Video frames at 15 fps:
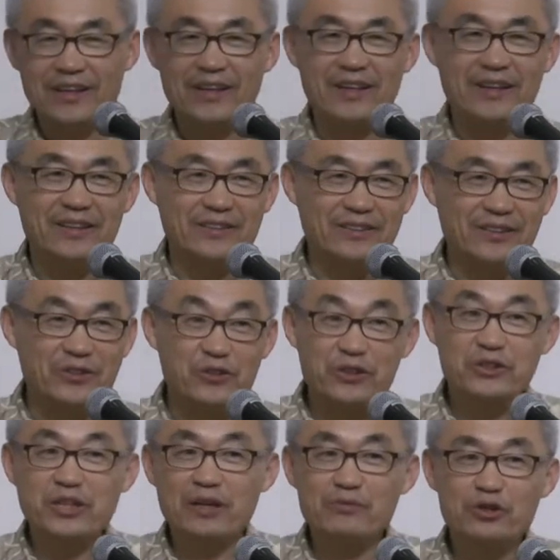And the
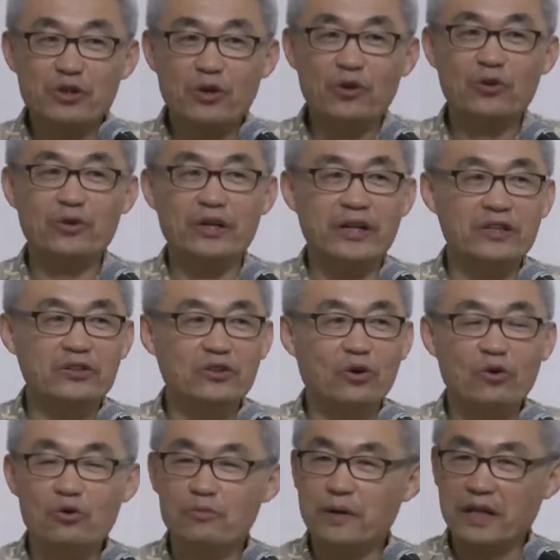third time you go, and
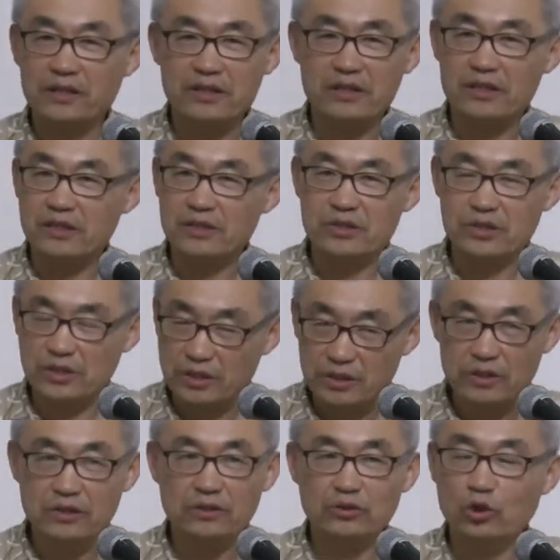nobody
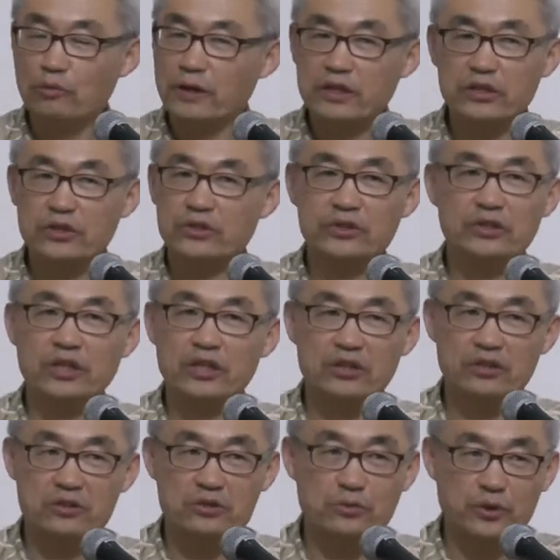couldn't
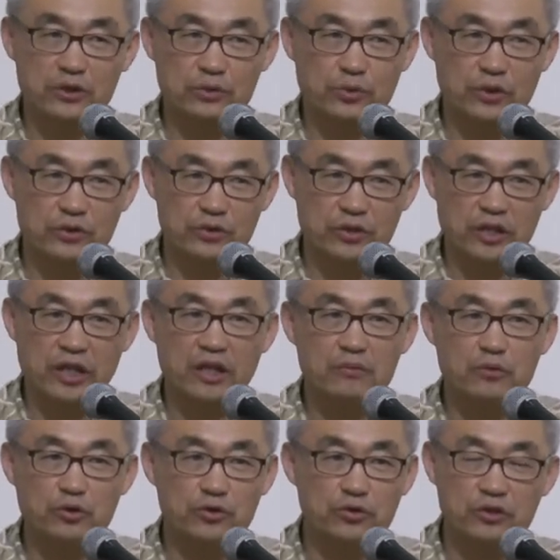care less whether you
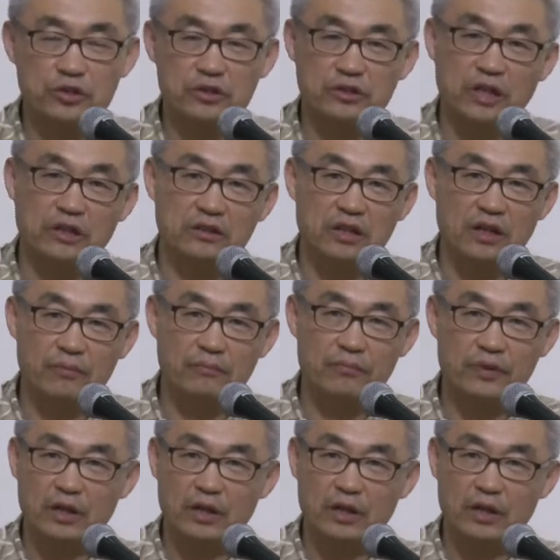came or you did not come.